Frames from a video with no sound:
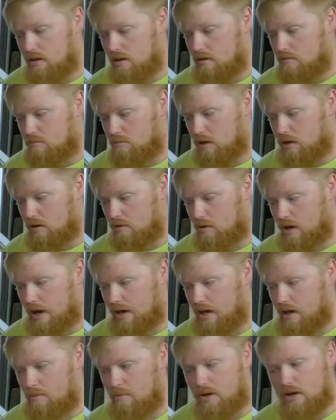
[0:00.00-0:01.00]
made a
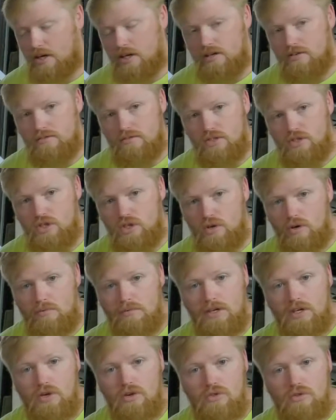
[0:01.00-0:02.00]
write-up on it. So I'm going
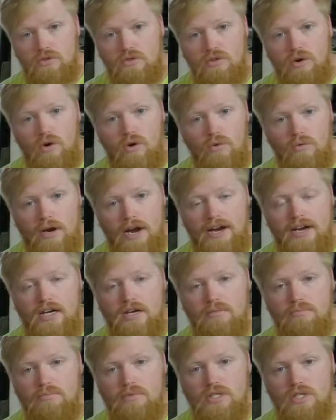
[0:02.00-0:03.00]
to go through the whole
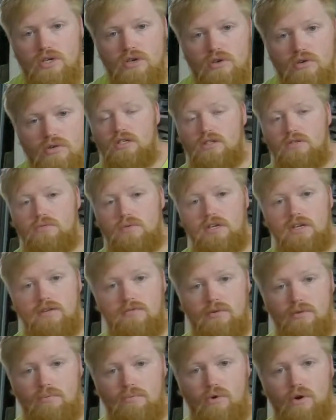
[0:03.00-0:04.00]
write-up so we can get
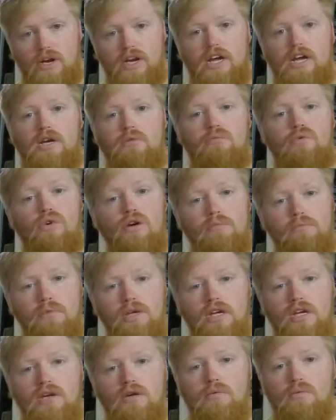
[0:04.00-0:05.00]
from point A to point
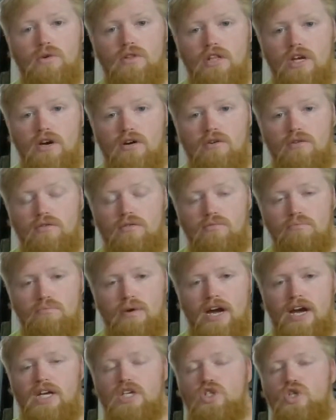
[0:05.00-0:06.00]
B without
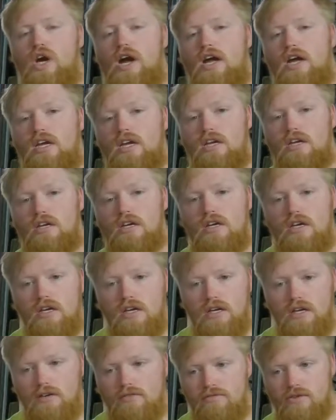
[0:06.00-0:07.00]
backtracking
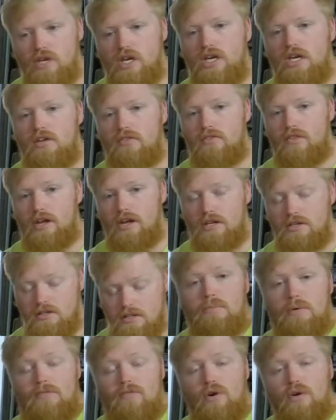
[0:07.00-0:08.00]
and forgetting things.
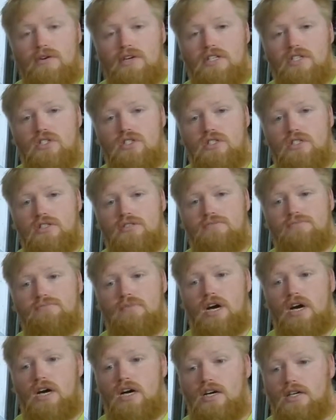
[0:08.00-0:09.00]
Before we get started,
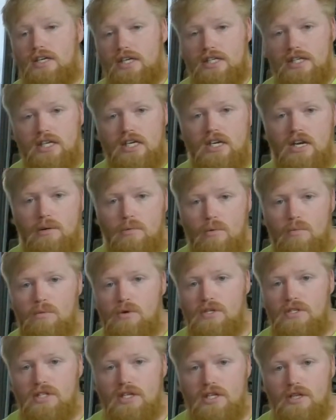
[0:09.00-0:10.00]
I'd like to get a couple
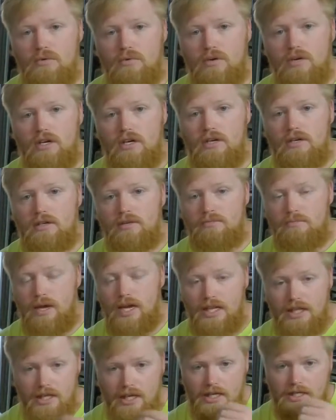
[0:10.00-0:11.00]
points out of the way,
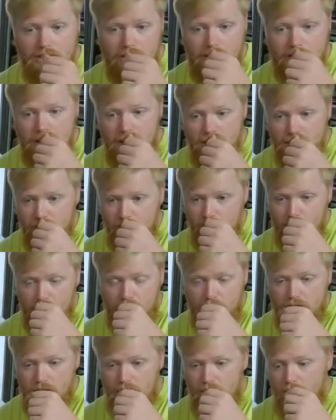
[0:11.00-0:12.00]
main things that you guys are going to want
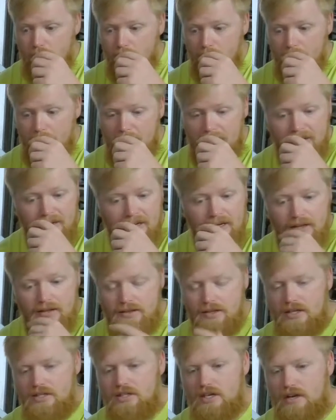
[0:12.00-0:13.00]
to do, and
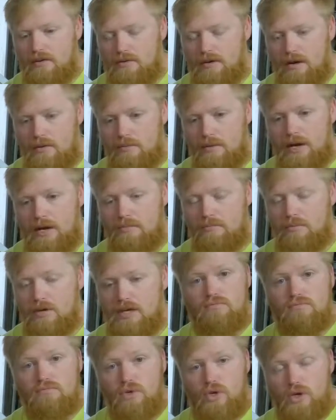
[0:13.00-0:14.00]
things I
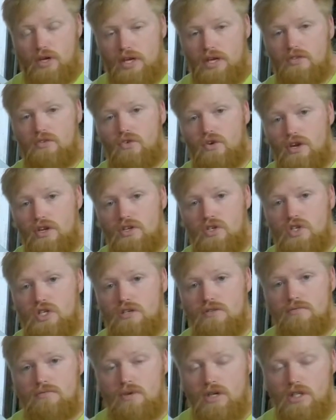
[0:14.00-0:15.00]
recommend. For either engine
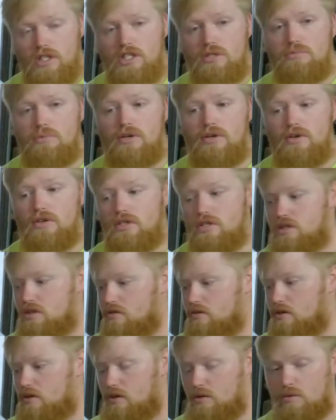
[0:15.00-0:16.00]
on this build,
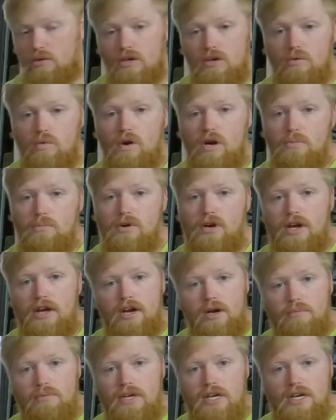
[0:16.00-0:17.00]
you're going to want to put
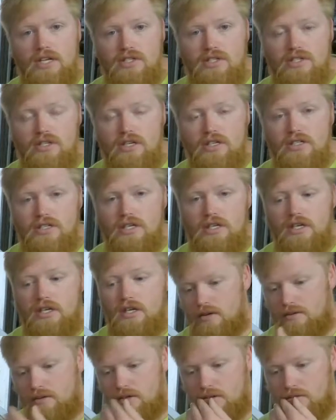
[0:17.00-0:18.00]
ARP head studs in.
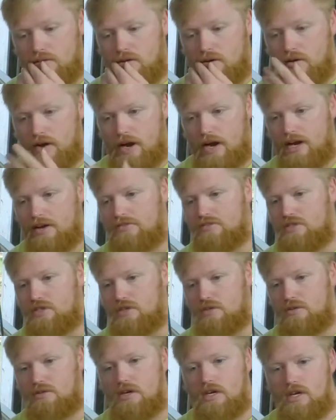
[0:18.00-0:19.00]
You don't have
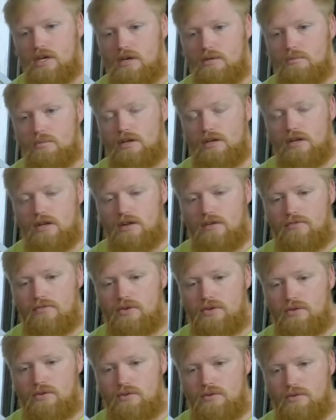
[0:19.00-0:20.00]
to, but if
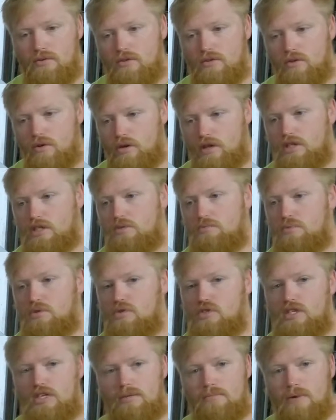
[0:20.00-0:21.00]
you're going to
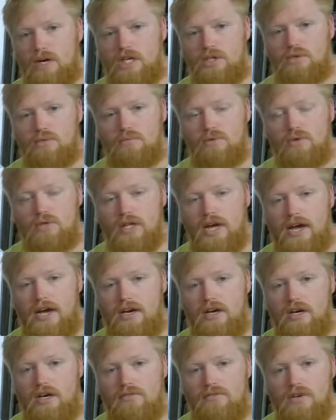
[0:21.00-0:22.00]
boost it, you might as well pull the head
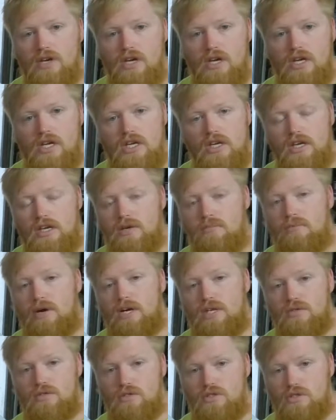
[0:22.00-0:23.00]
off, and you might
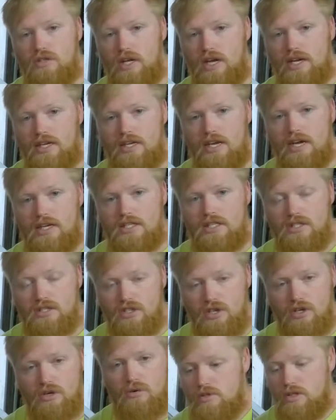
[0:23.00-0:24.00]
as well do the head gasket
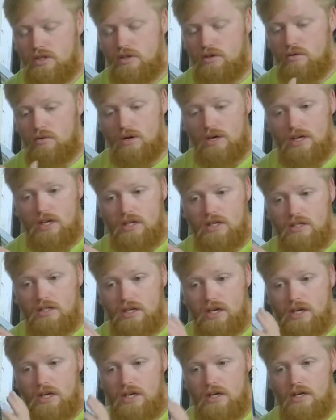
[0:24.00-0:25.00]
too. You'll want to get
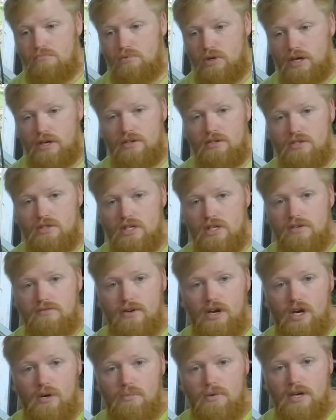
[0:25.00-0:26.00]
a brand new set of
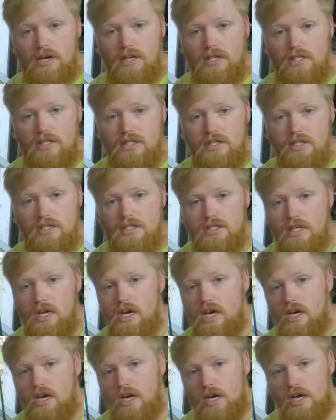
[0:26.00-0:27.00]
ARP head studs,
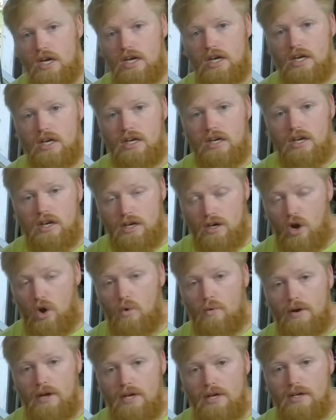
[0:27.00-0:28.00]
an
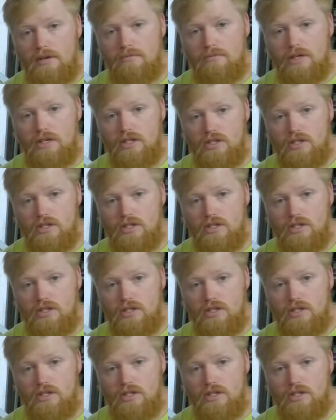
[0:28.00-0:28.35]
Oem